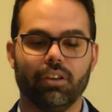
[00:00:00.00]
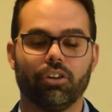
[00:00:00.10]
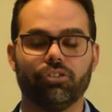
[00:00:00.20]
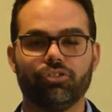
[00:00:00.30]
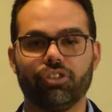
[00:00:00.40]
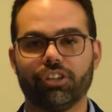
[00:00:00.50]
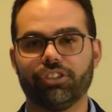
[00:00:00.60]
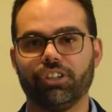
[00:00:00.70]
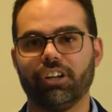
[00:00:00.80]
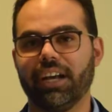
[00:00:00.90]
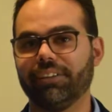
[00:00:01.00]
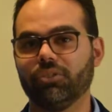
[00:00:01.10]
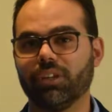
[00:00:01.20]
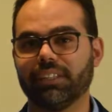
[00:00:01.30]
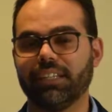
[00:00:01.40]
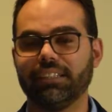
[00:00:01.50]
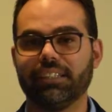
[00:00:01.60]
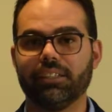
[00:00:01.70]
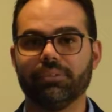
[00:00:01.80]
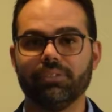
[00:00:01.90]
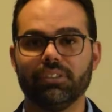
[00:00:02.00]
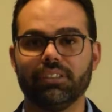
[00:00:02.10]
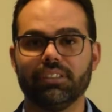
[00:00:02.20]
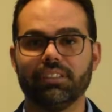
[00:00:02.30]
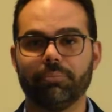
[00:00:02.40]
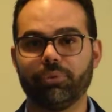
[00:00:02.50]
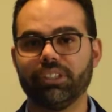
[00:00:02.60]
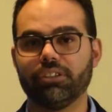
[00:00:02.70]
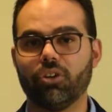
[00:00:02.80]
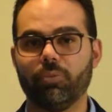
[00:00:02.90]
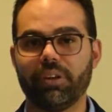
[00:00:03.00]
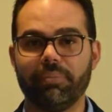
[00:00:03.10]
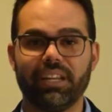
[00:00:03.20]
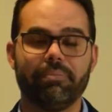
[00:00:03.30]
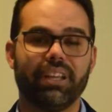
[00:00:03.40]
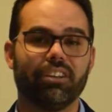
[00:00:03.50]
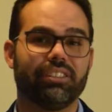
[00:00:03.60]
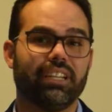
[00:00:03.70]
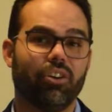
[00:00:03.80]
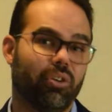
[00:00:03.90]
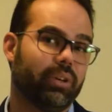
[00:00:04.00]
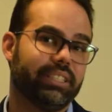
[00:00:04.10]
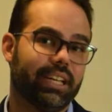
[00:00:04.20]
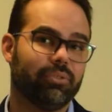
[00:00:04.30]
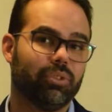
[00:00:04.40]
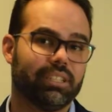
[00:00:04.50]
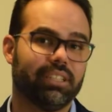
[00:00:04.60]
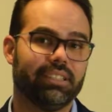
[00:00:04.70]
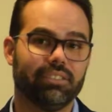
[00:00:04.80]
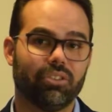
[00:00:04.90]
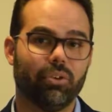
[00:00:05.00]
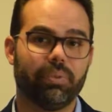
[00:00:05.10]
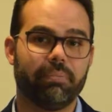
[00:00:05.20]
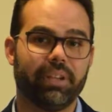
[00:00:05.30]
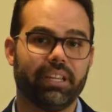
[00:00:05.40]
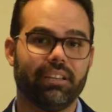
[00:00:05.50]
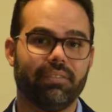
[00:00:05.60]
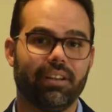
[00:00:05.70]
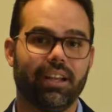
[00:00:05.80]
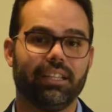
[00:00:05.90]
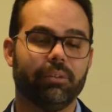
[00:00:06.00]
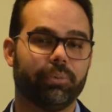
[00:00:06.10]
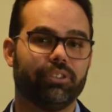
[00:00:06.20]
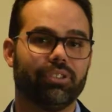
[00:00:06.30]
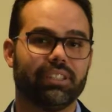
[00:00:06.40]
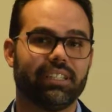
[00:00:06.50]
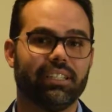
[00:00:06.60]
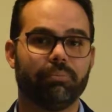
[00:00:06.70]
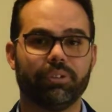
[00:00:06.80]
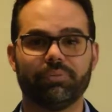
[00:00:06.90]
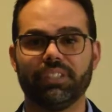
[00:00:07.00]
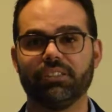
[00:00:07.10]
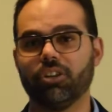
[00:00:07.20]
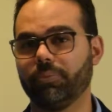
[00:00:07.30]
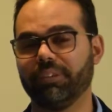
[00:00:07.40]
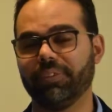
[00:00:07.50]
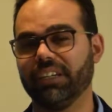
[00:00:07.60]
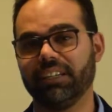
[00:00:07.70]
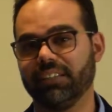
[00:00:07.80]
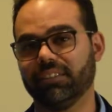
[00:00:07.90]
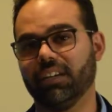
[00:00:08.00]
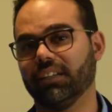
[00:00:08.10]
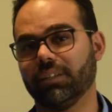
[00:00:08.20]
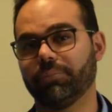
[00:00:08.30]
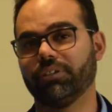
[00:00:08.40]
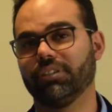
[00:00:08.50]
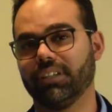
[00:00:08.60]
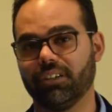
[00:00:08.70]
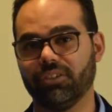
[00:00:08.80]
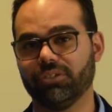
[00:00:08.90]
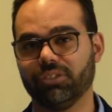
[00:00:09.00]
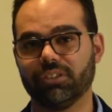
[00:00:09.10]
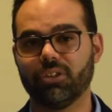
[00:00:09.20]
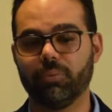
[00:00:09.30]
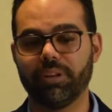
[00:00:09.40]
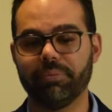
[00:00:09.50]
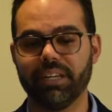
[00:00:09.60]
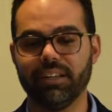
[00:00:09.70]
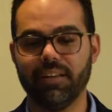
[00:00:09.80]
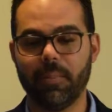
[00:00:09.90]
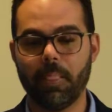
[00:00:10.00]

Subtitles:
Construction not having to attend the pre-scoping meeting because they always have to attend the scoping meeting, and the person attending the pre-scoping meeting is not the person that goes to the scoping meeting.